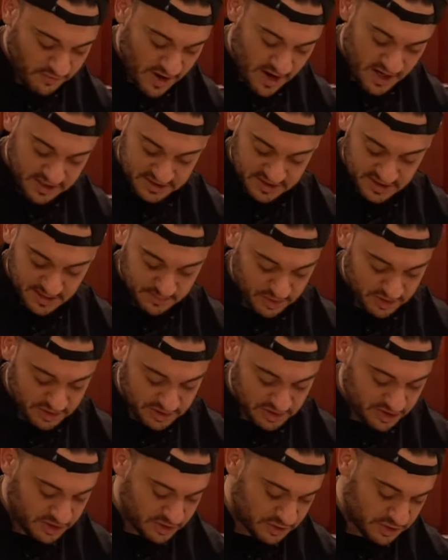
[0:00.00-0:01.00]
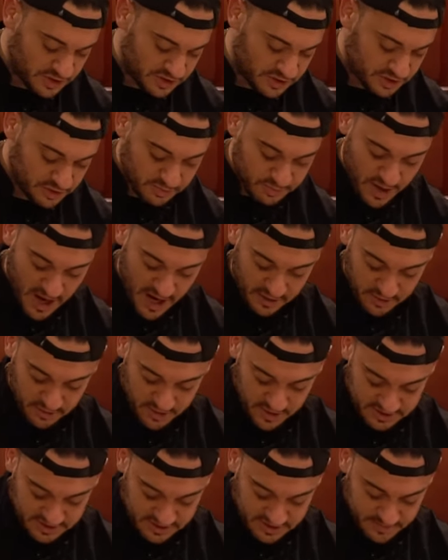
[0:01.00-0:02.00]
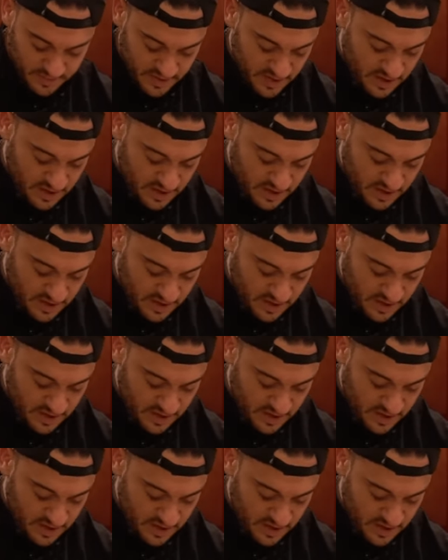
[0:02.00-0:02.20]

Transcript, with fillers: Very similar to your traditional pie crust.